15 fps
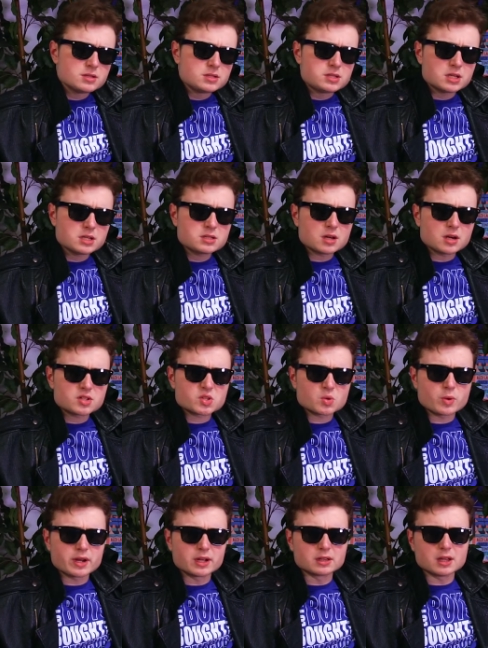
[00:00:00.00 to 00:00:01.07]
Dig Dug's a
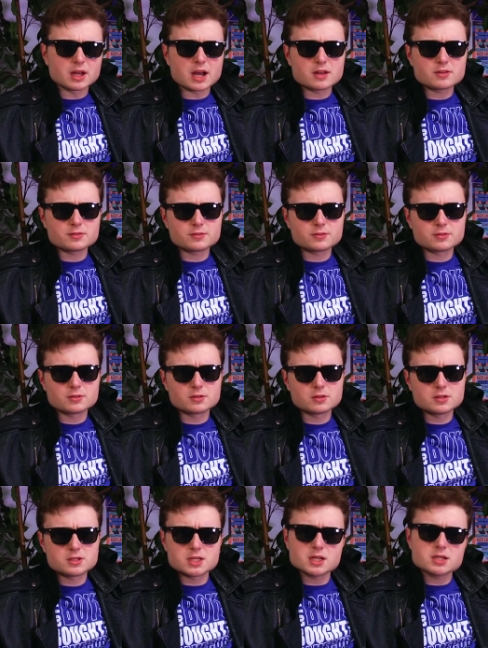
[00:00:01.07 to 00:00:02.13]
way of life.
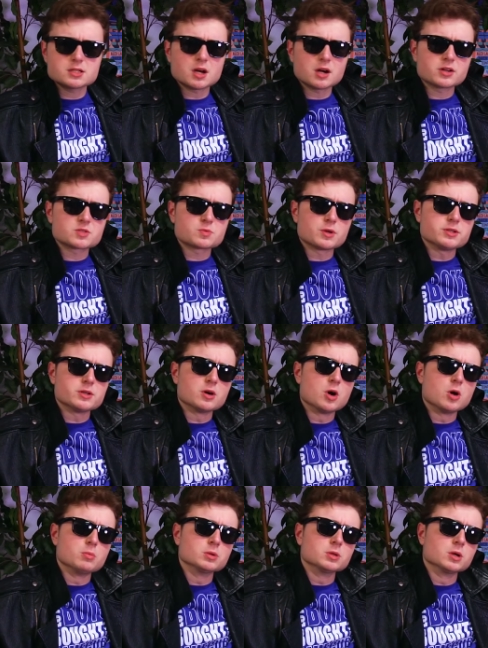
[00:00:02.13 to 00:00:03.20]
Dig Dug is when you're
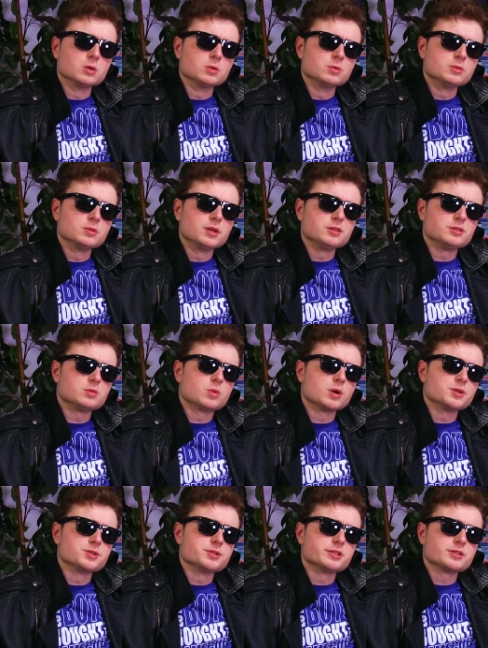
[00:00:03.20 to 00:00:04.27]
home alone and you
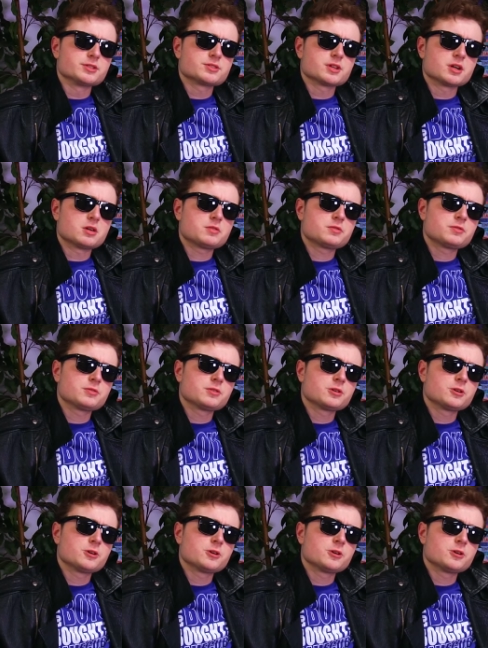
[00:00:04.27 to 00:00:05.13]
wonder to yourself,